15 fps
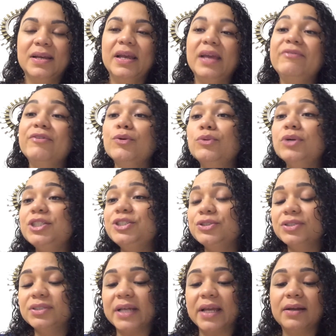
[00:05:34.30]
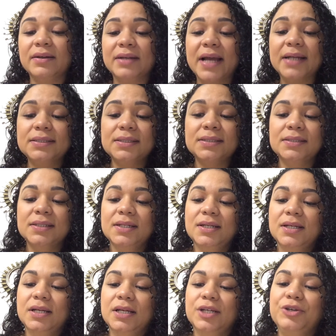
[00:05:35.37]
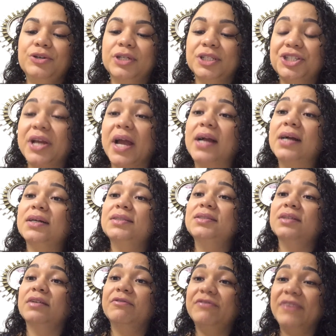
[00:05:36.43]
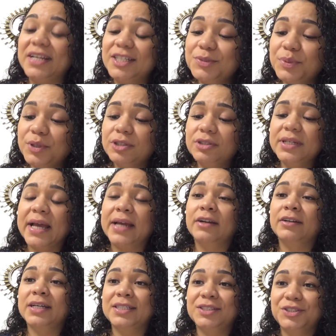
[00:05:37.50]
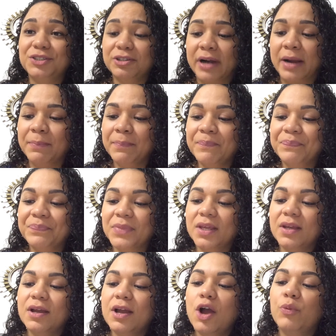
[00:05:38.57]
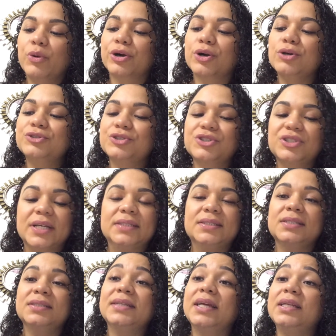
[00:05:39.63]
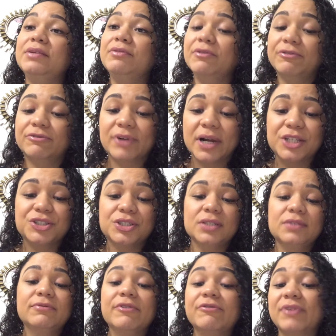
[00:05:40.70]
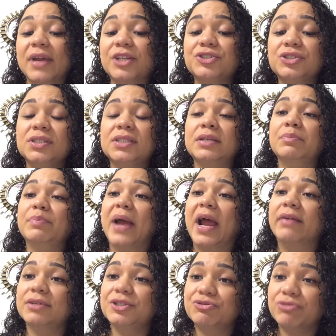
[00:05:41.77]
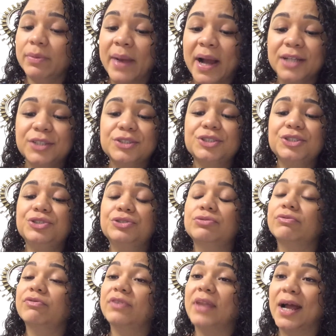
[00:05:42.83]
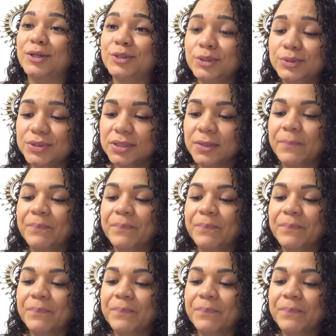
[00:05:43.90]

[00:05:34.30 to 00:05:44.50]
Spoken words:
If you wish to stay connected, you can check us on Facebook and on Instagram. We're also sending daily reflections and parish reminders through Flatnote.